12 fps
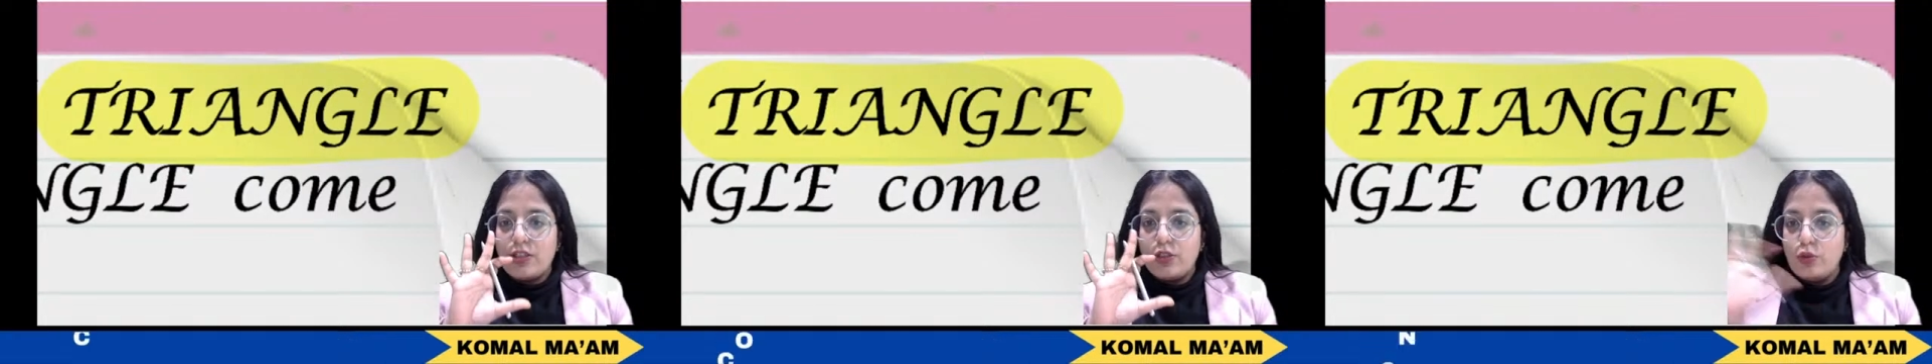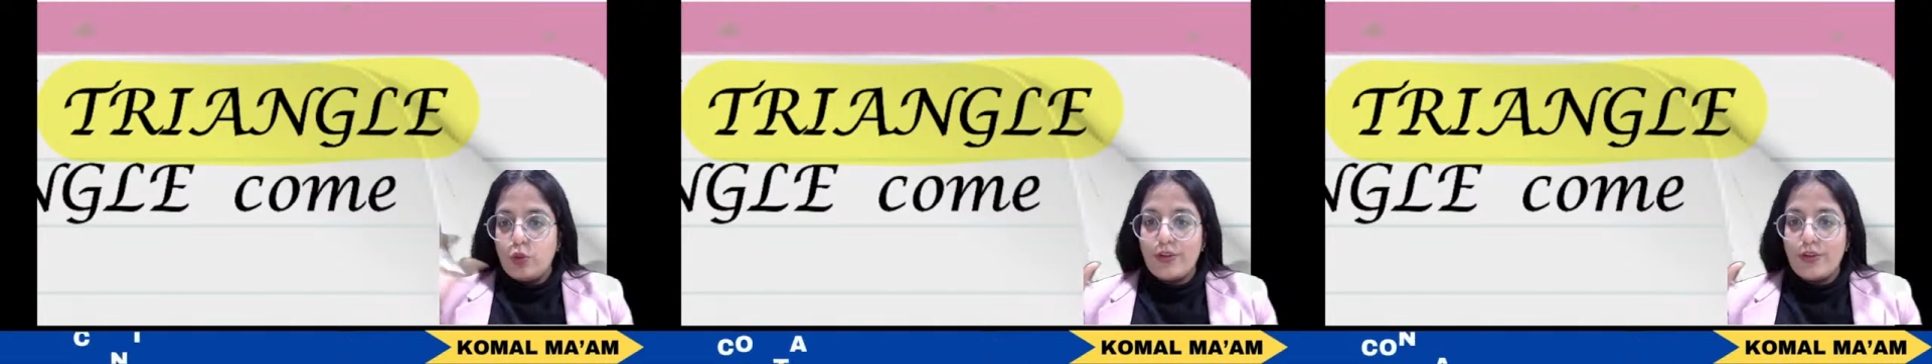
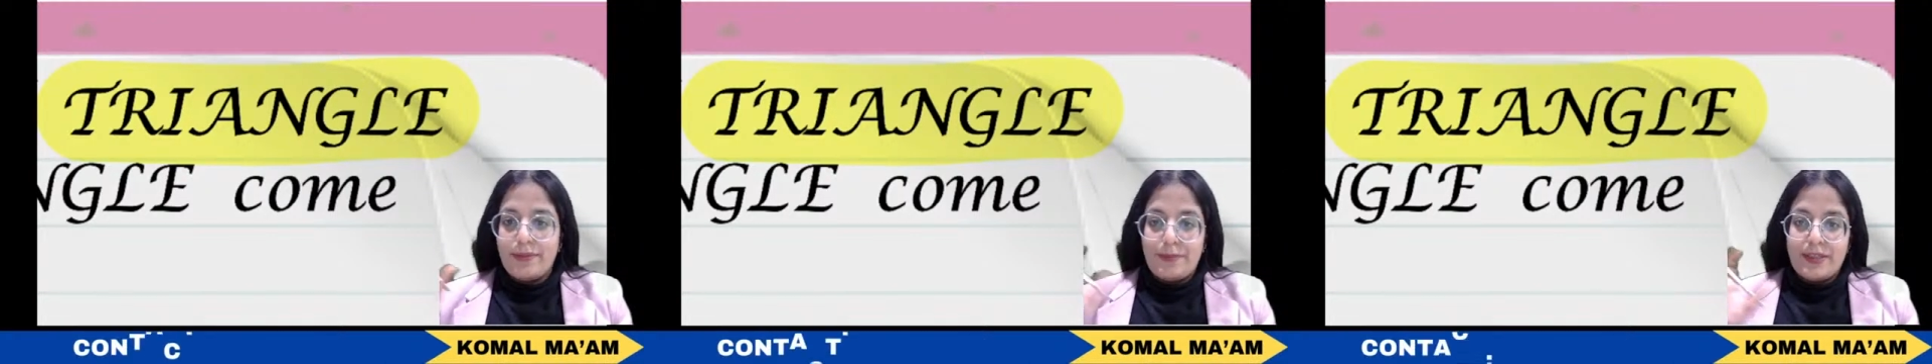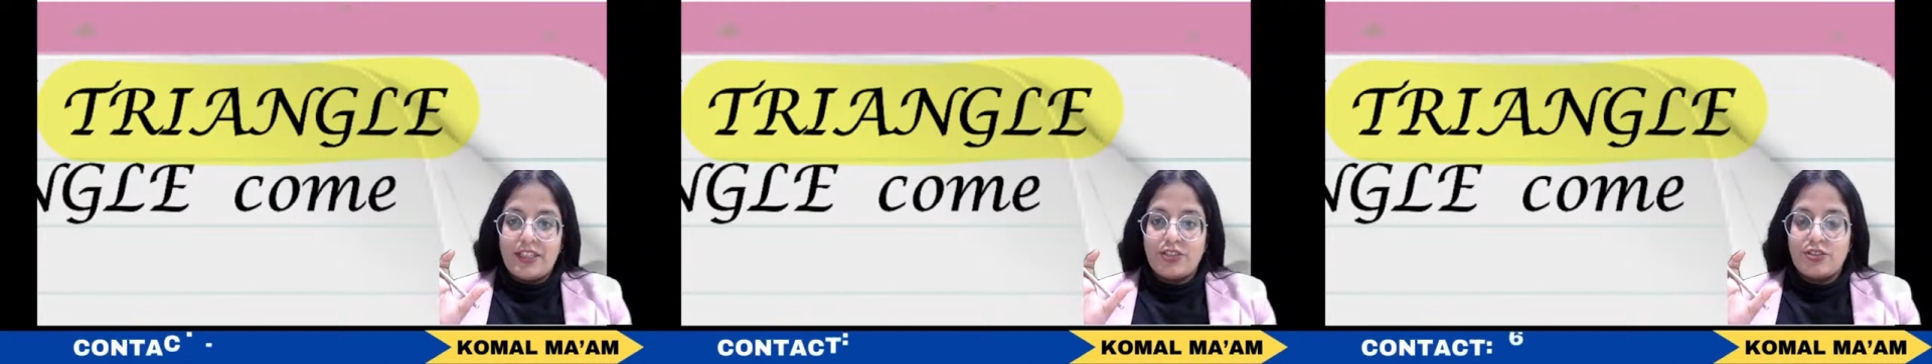no
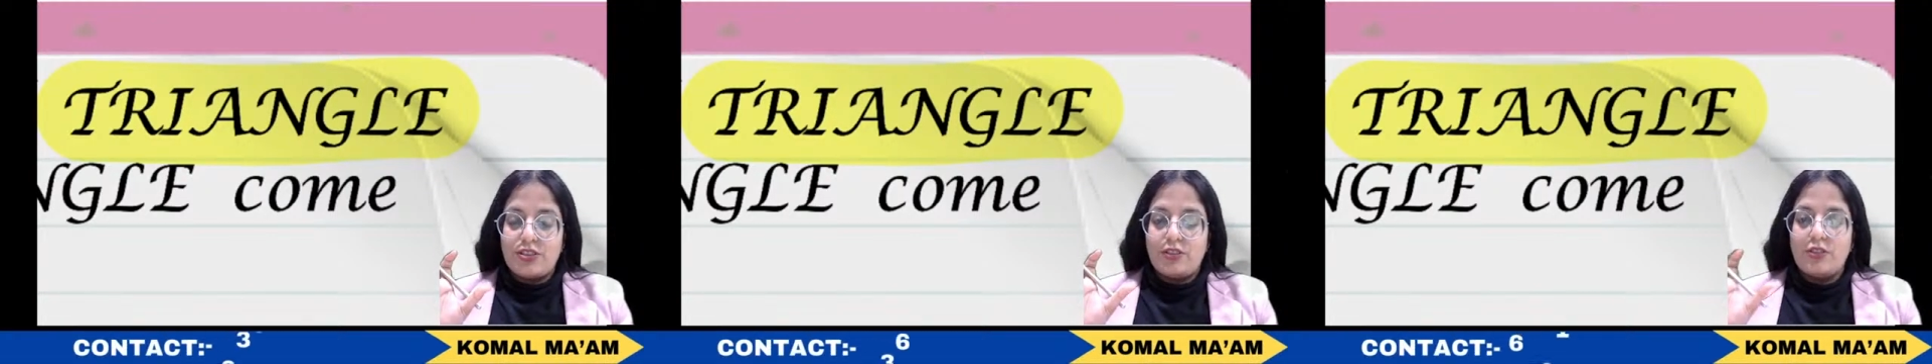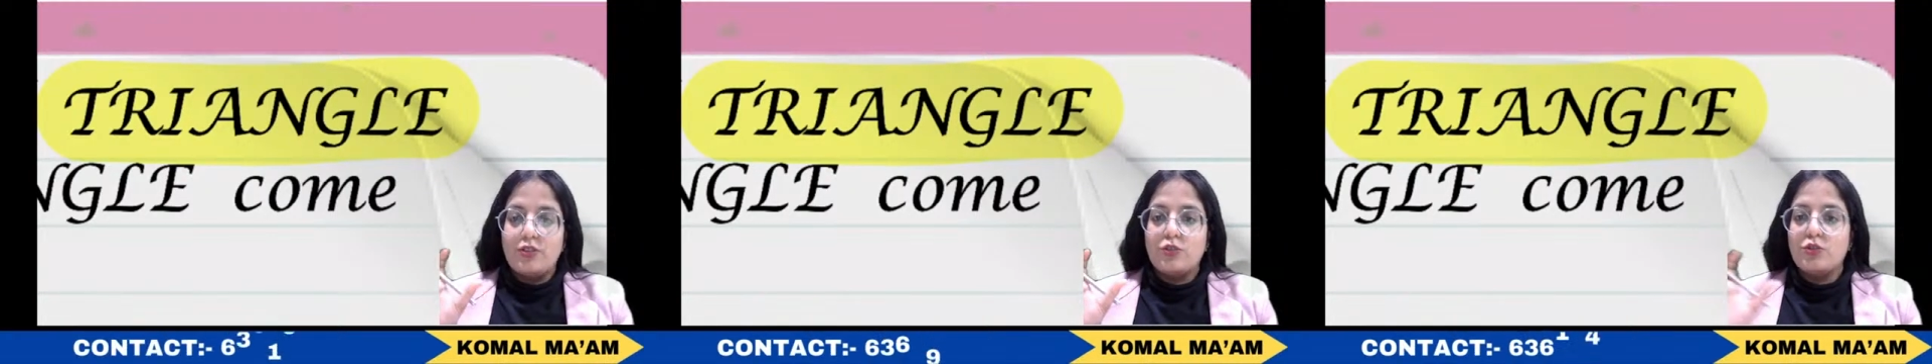repetition.
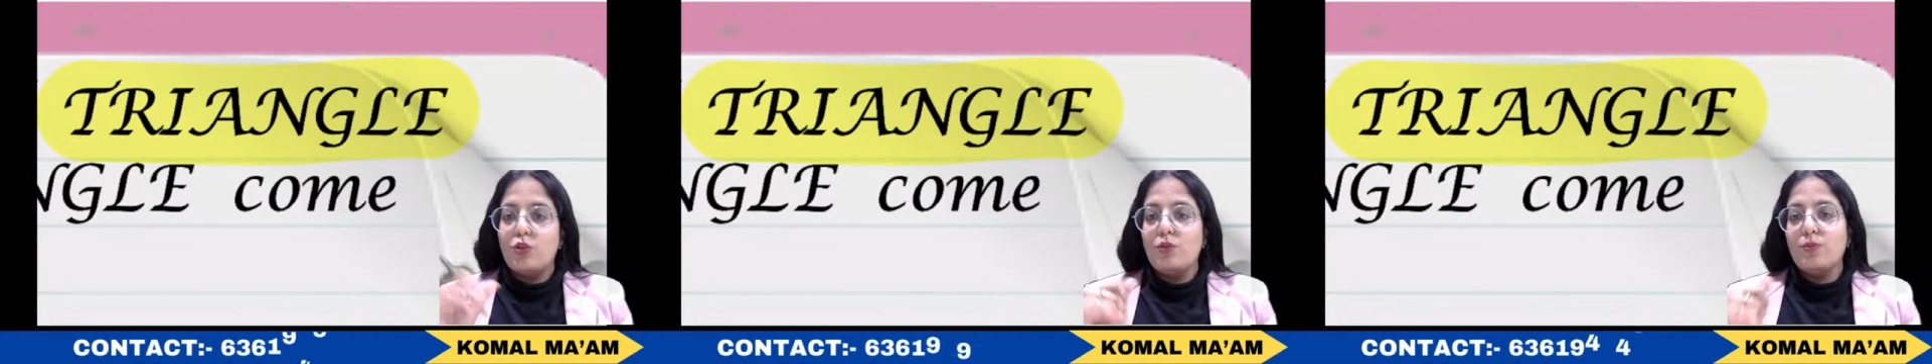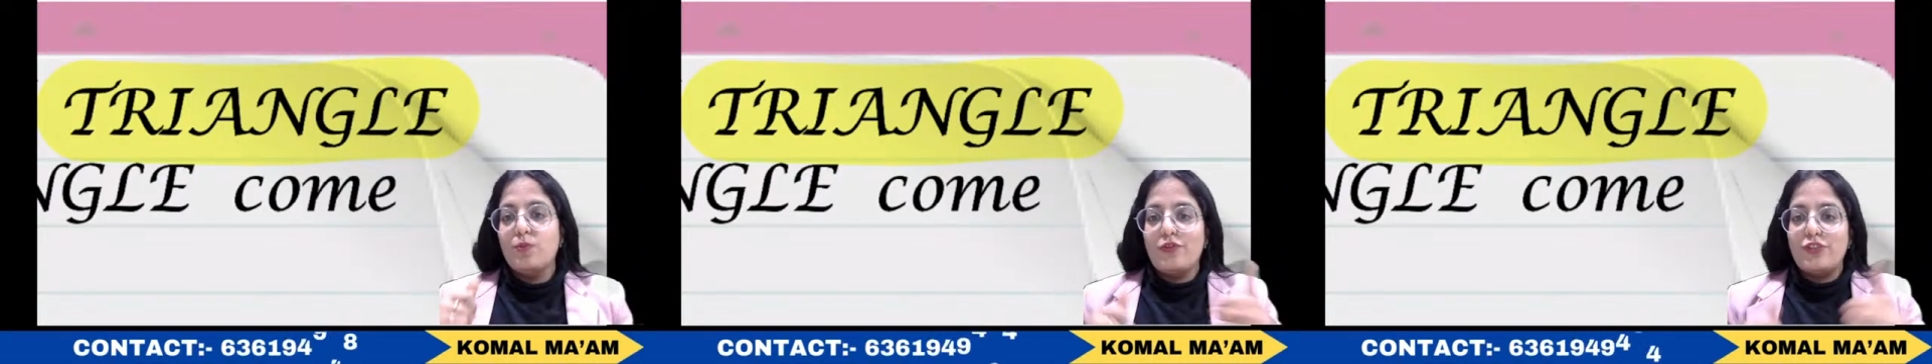So
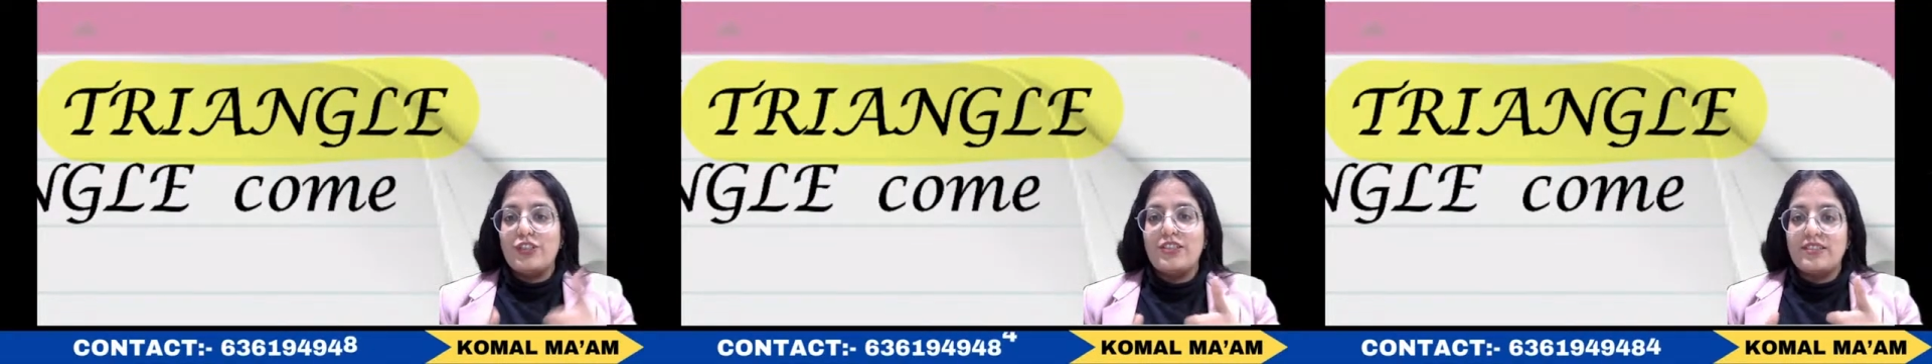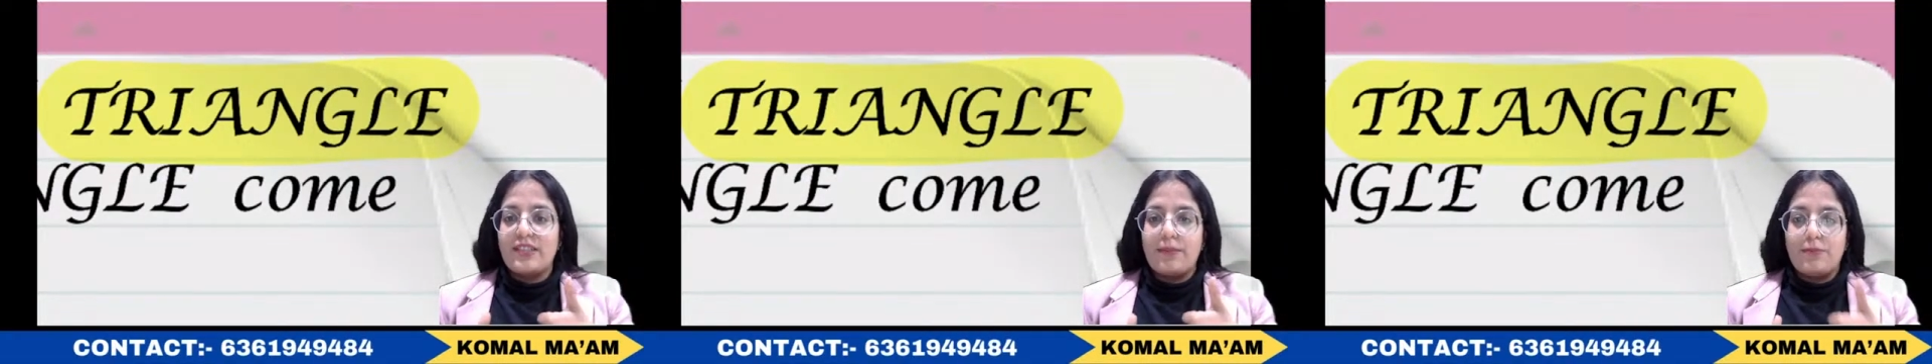first
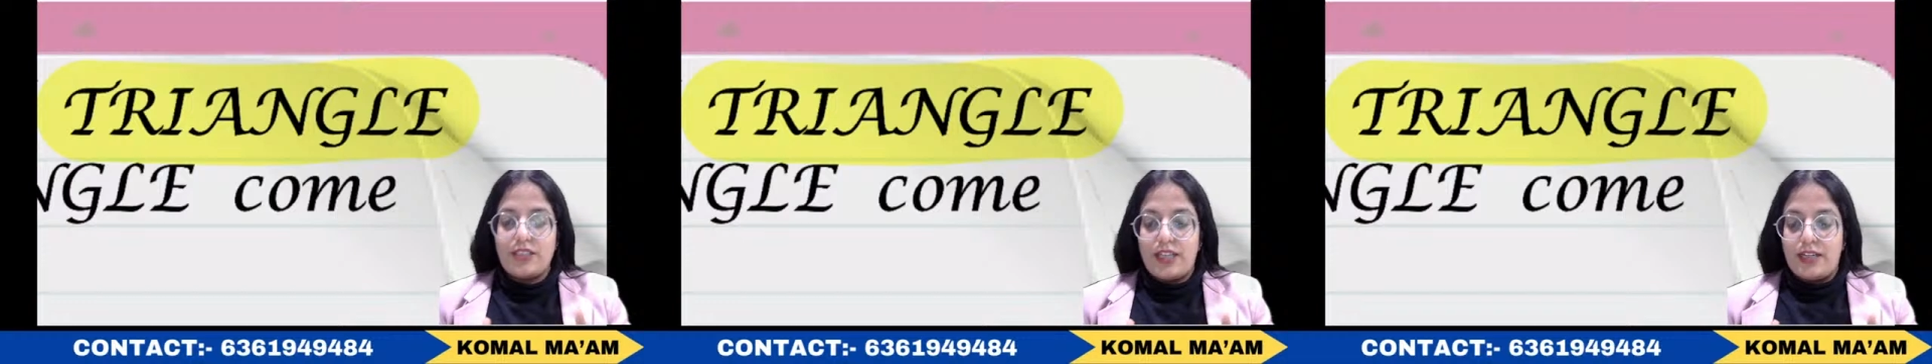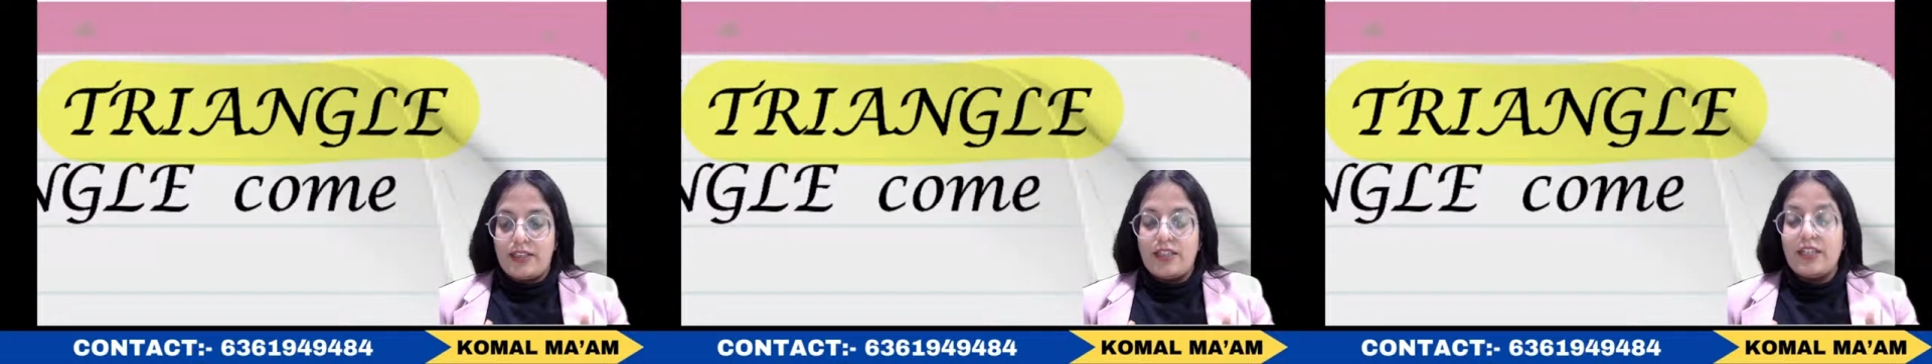step done.